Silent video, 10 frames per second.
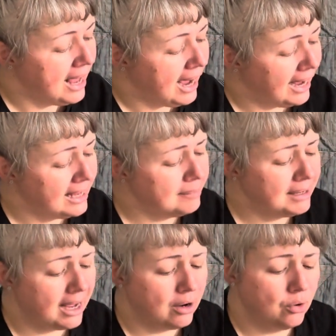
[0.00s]
I am
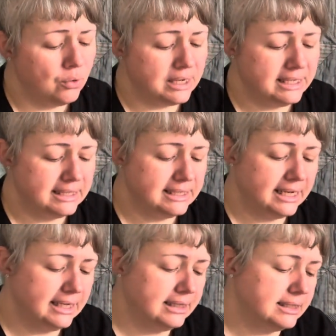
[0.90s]
now
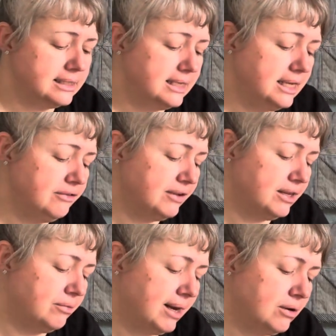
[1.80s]
knitting the sleeve in the
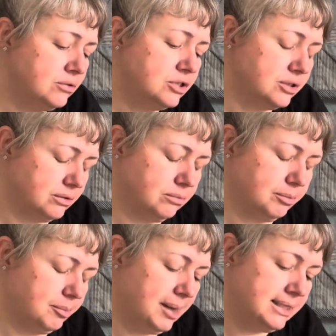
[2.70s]
round per
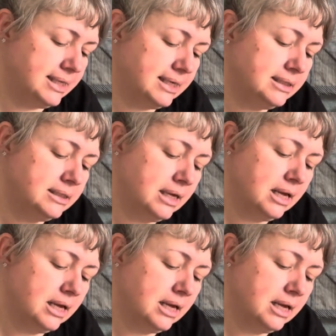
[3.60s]
pattern,